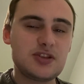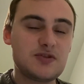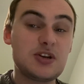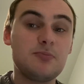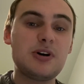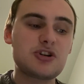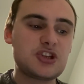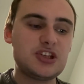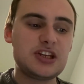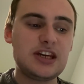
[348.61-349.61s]
Obviously on
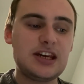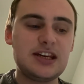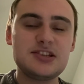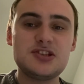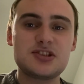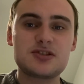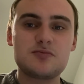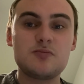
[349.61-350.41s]
Boxing Day is